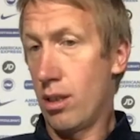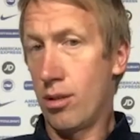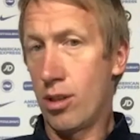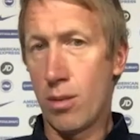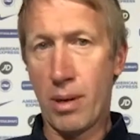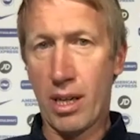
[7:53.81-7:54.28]

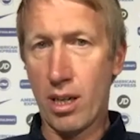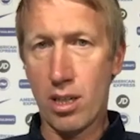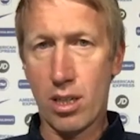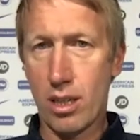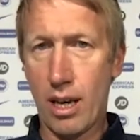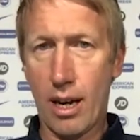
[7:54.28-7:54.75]
Just
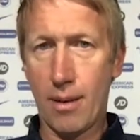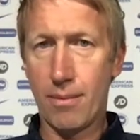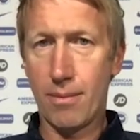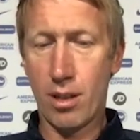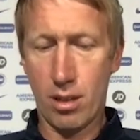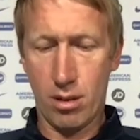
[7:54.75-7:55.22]
because, yeah,
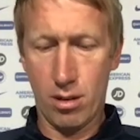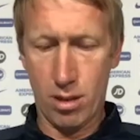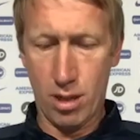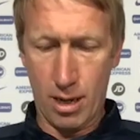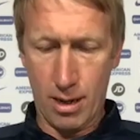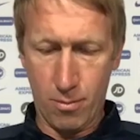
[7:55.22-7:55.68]

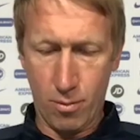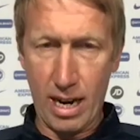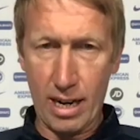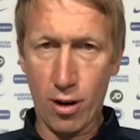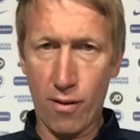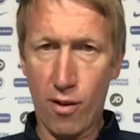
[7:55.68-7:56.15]
we
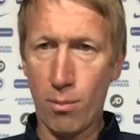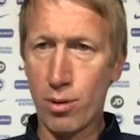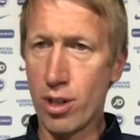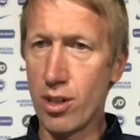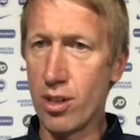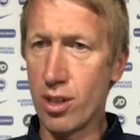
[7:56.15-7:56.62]
had enough
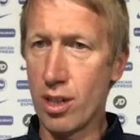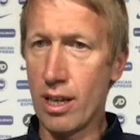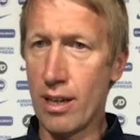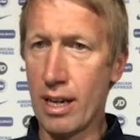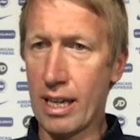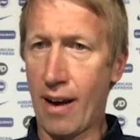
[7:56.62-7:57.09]
options, and
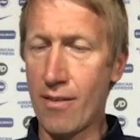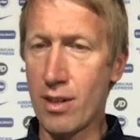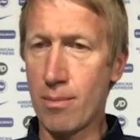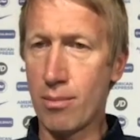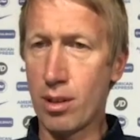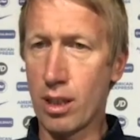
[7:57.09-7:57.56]
then it gives
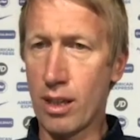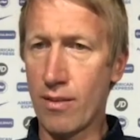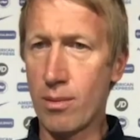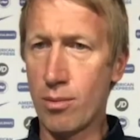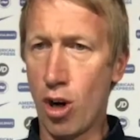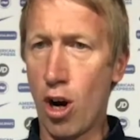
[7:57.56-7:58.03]

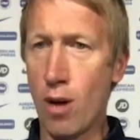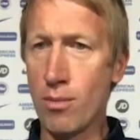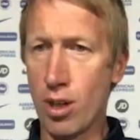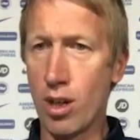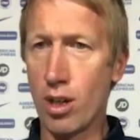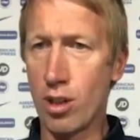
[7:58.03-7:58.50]
him time
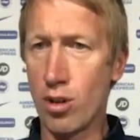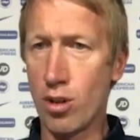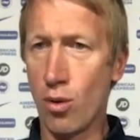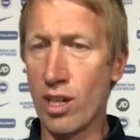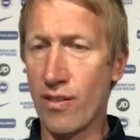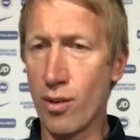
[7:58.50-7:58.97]
to
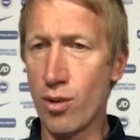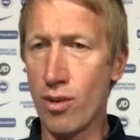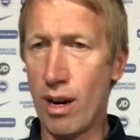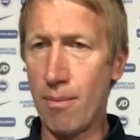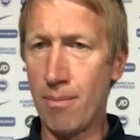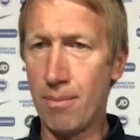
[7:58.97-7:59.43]
sort his
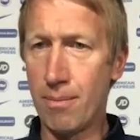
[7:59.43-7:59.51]
future out.